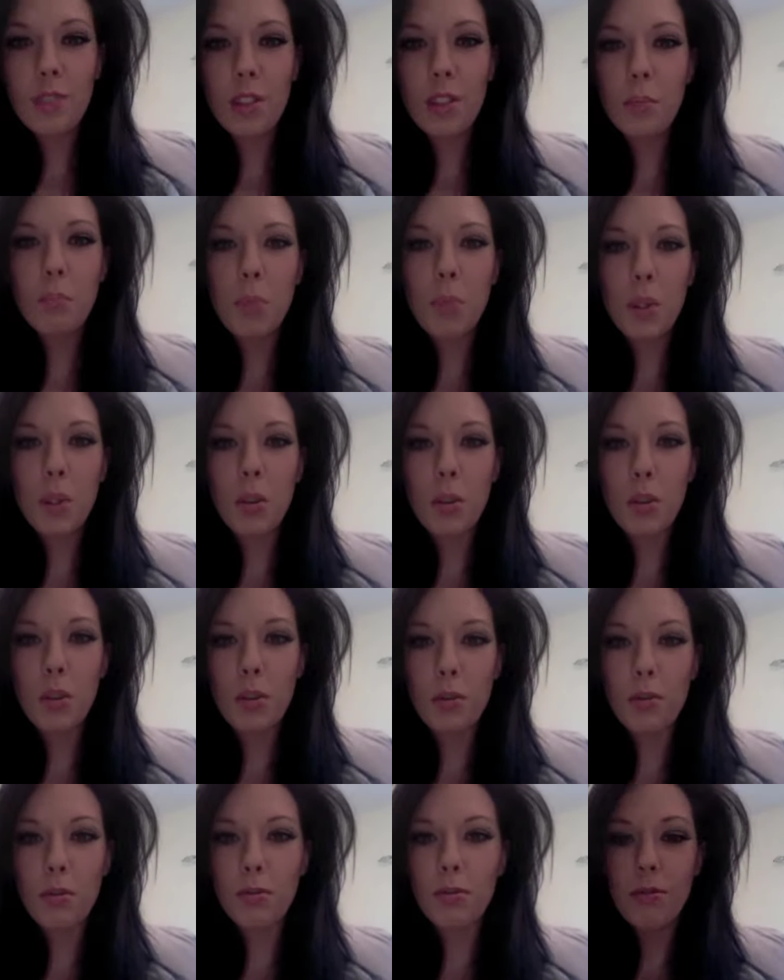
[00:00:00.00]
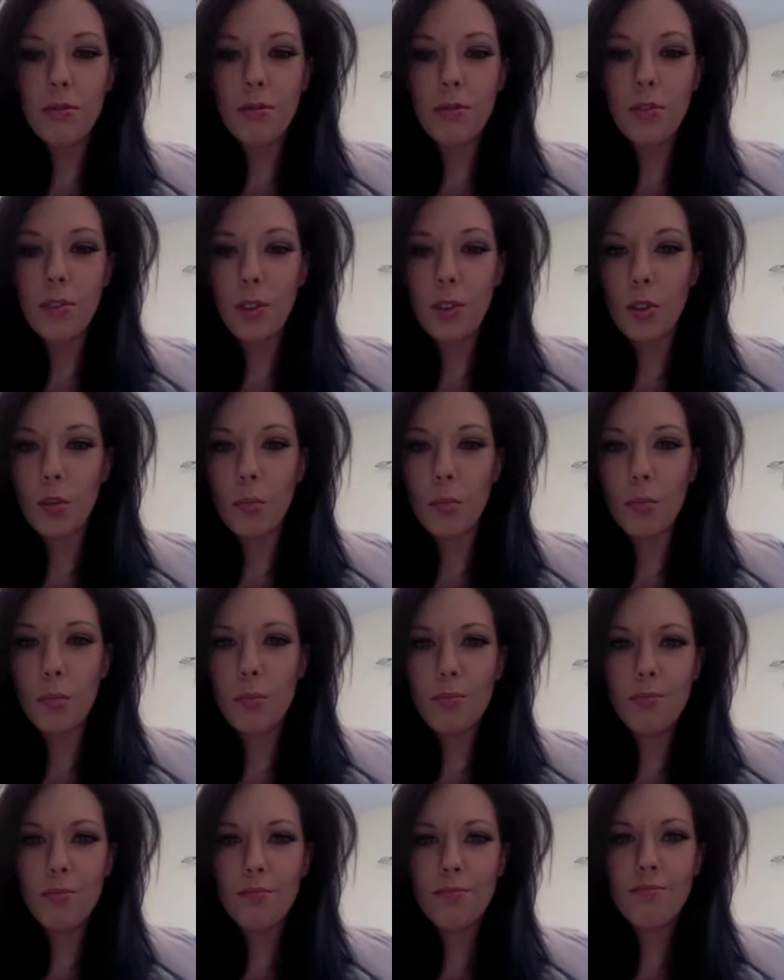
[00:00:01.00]
computer
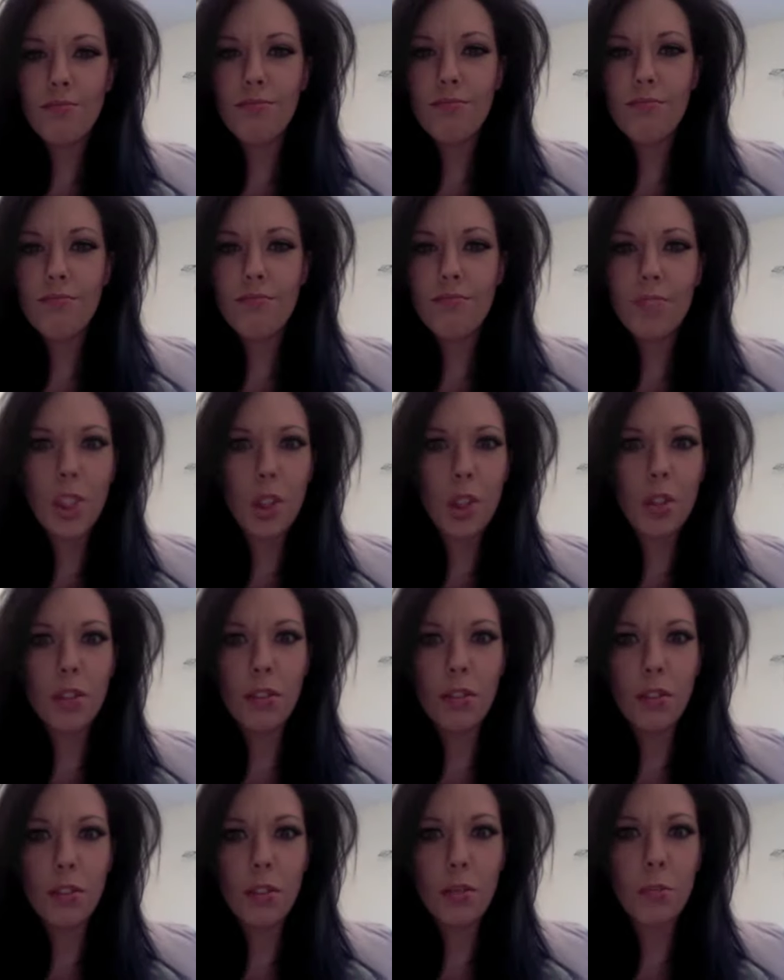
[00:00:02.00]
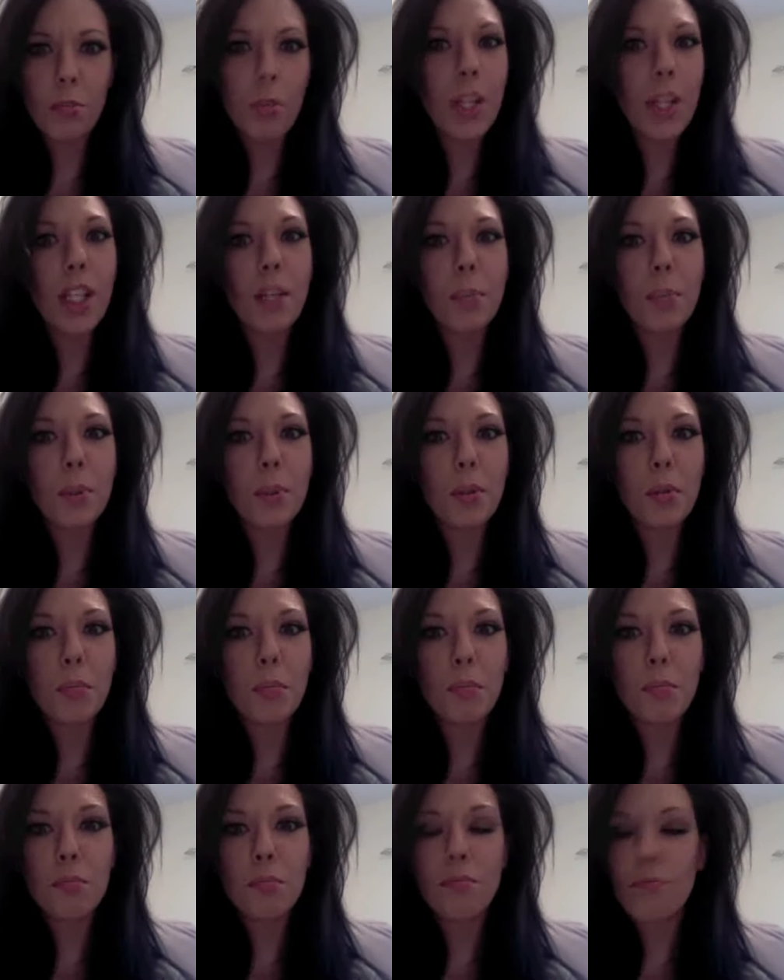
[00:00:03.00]
room, girl room, makeup
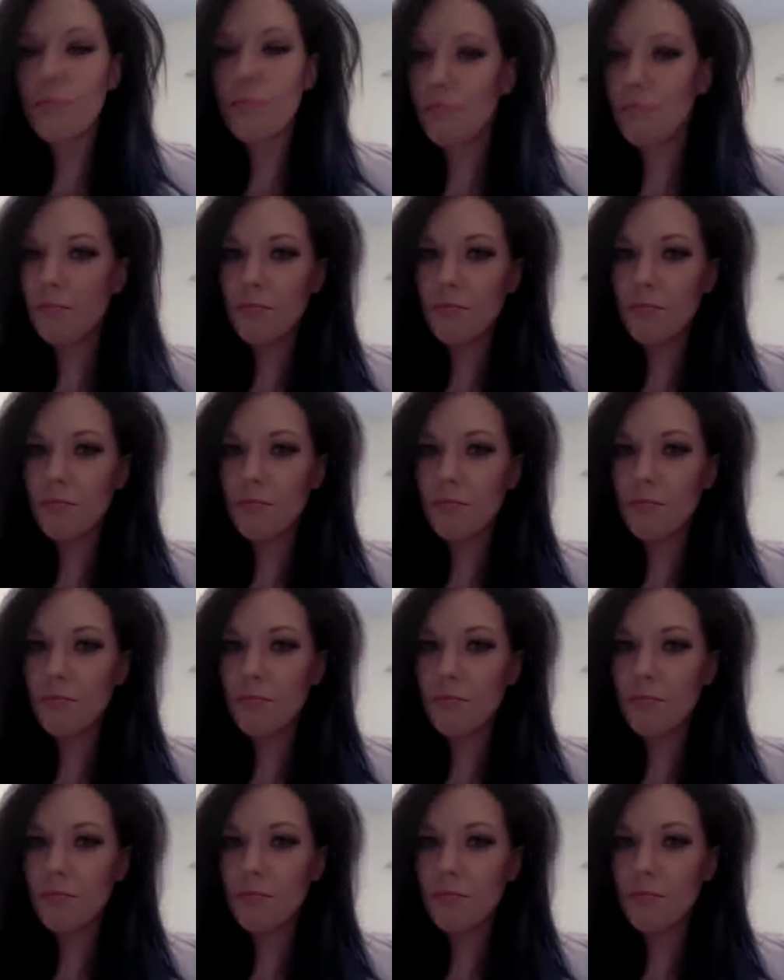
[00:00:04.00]
room,